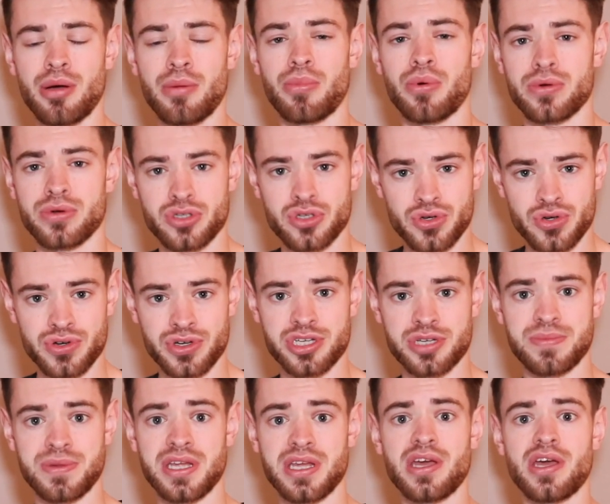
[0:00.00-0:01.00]
but trust
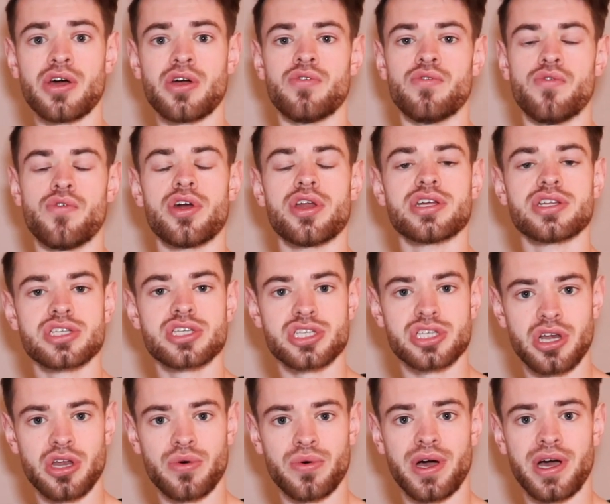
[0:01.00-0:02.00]
me, running
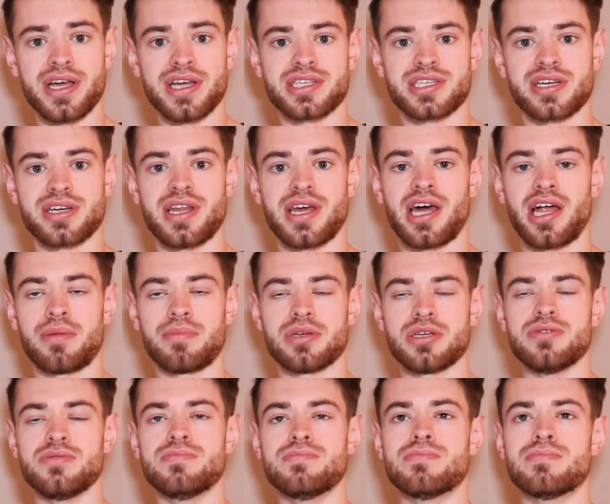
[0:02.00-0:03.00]
slower is going to help you
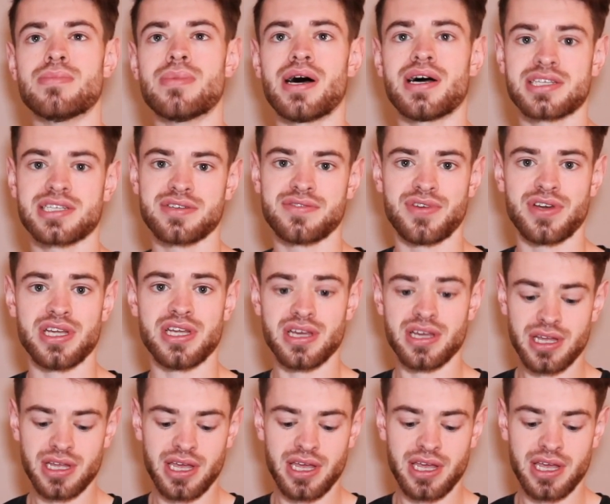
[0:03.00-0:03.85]
massively